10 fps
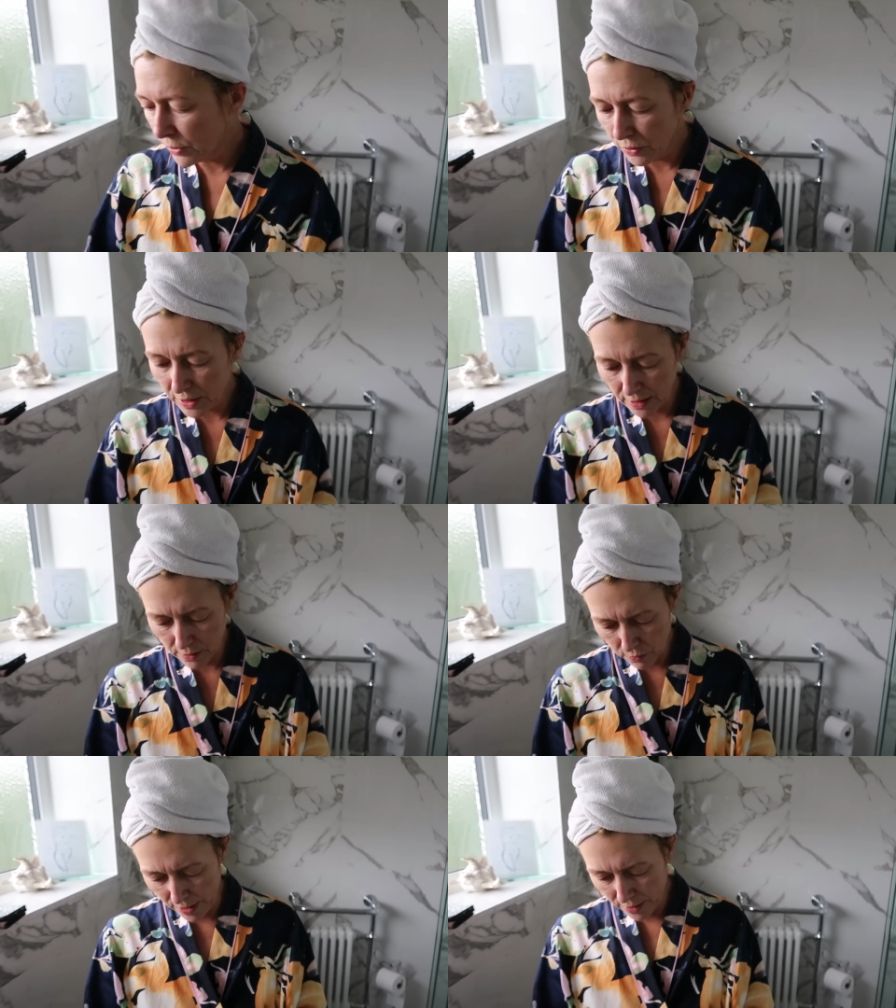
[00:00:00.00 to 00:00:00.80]
I'm using
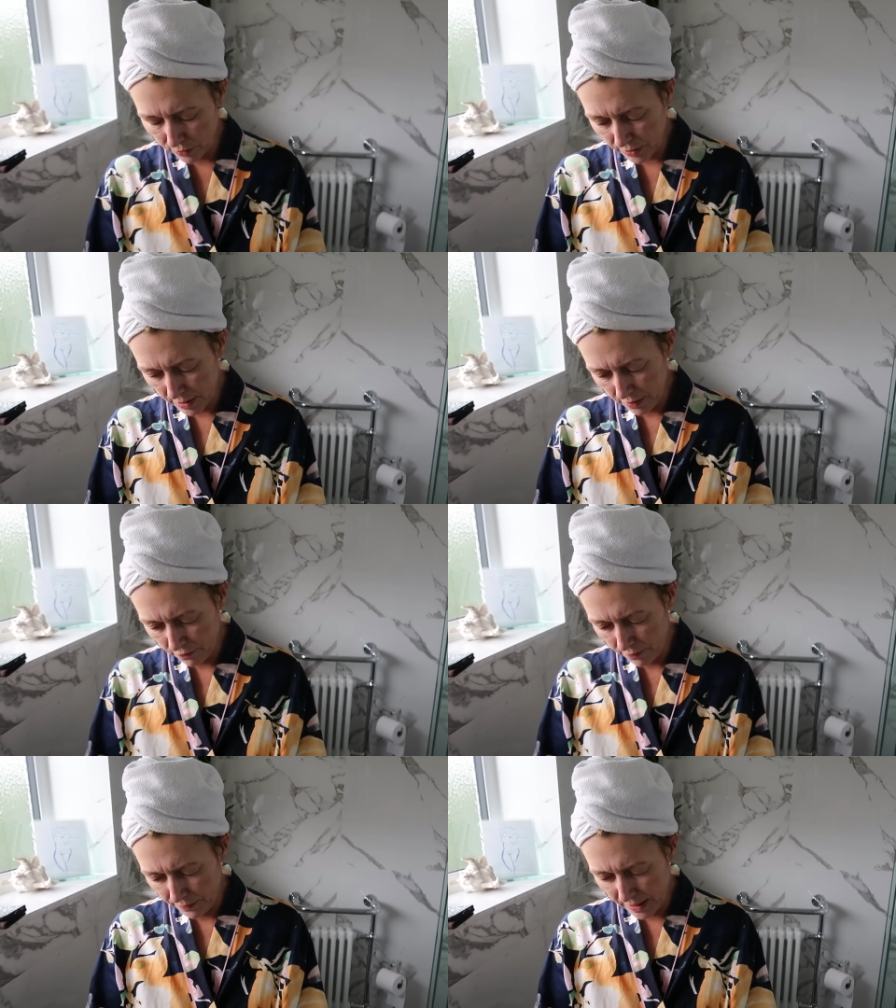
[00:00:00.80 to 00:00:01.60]
the Well
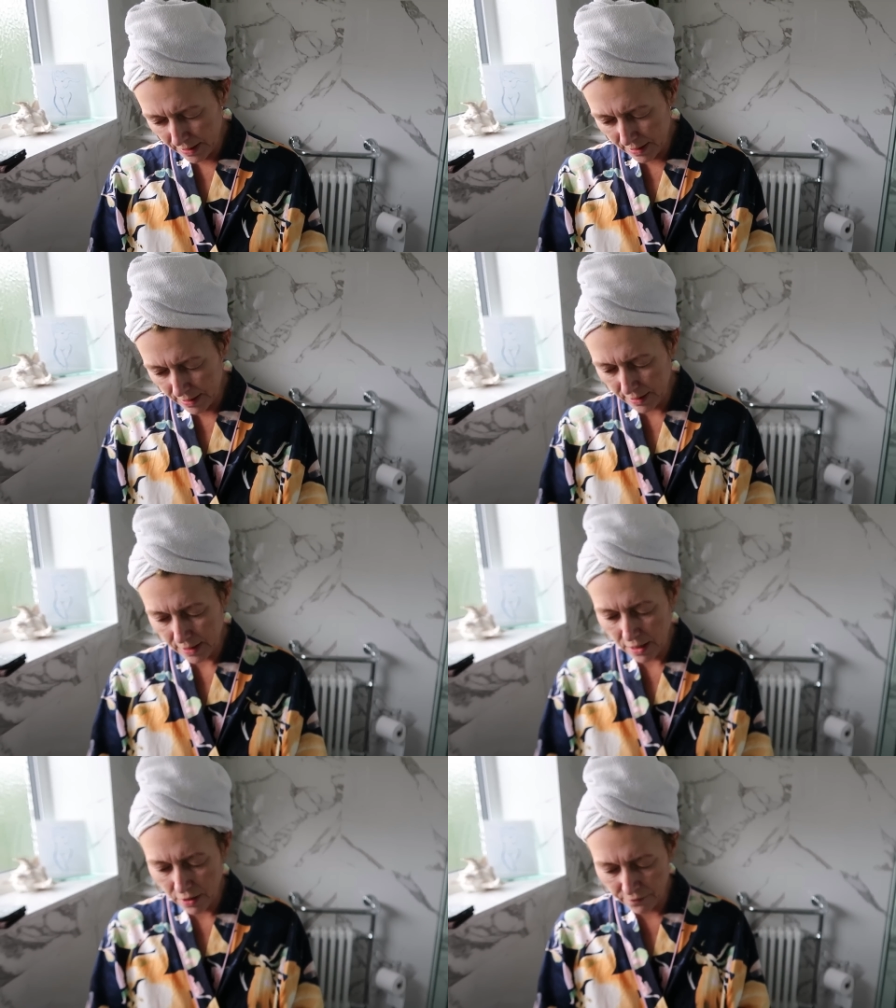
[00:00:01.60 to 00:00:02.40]
serum. This is
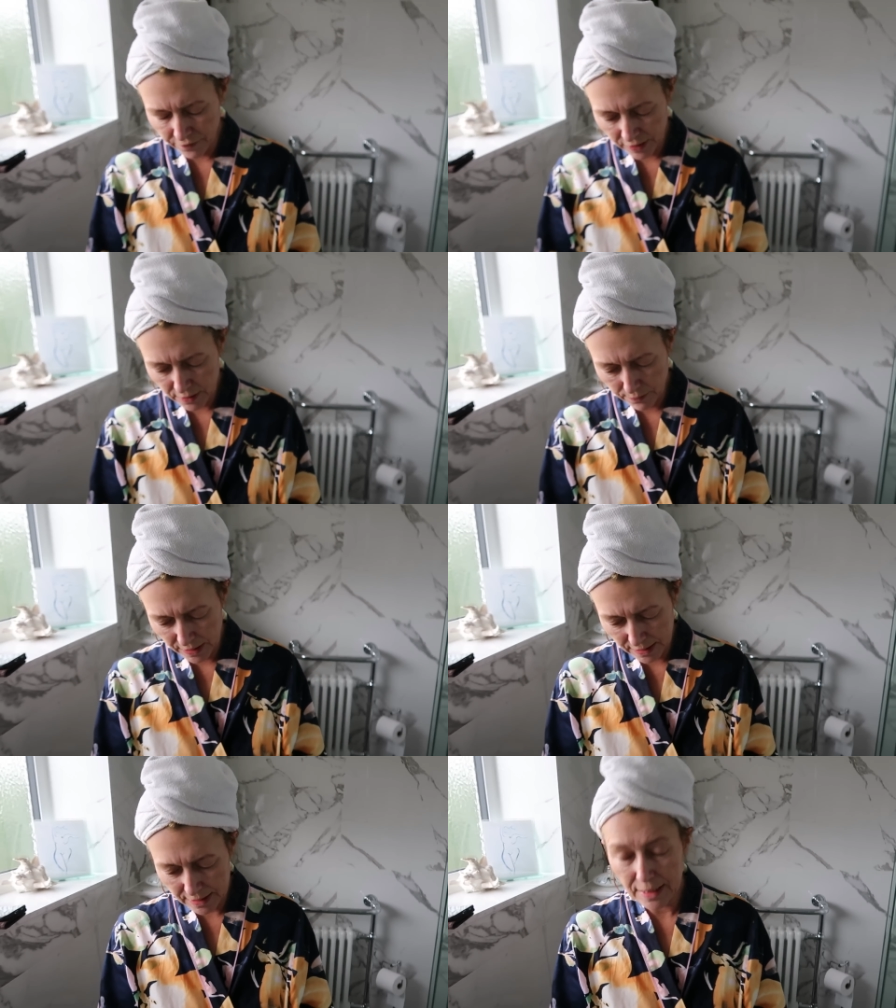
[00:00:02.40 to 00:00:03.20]
a
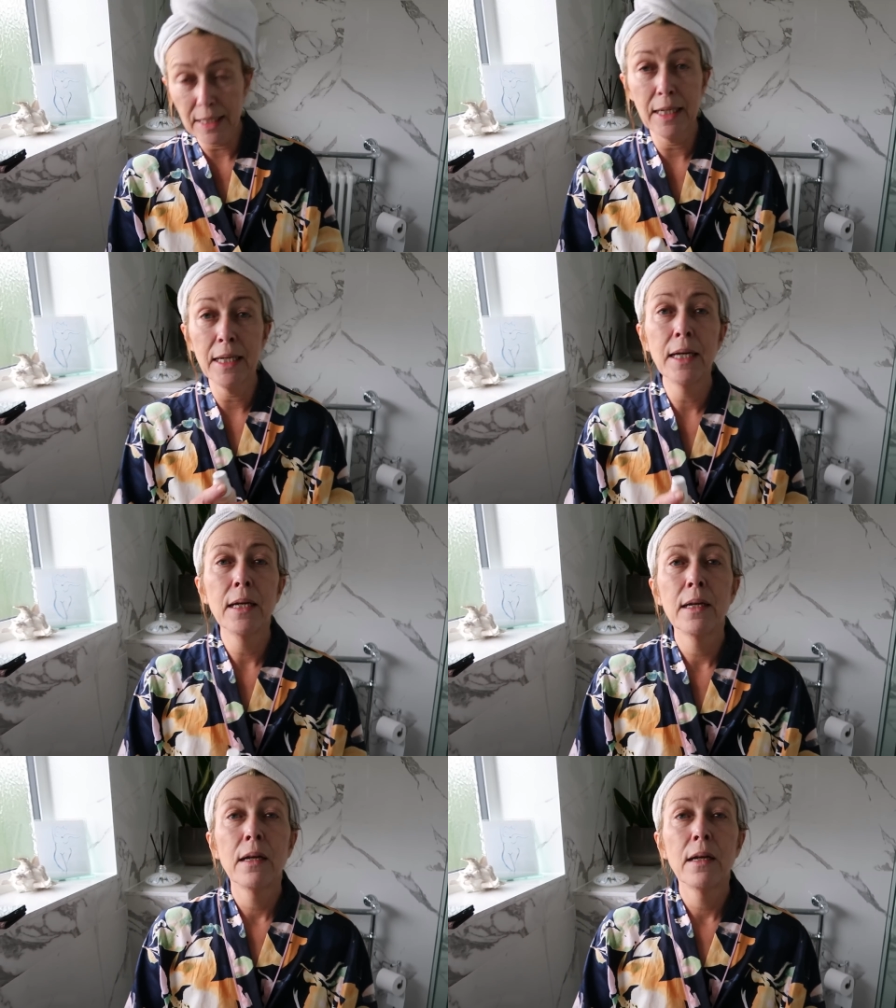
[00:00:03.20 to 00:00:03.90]
vitamin C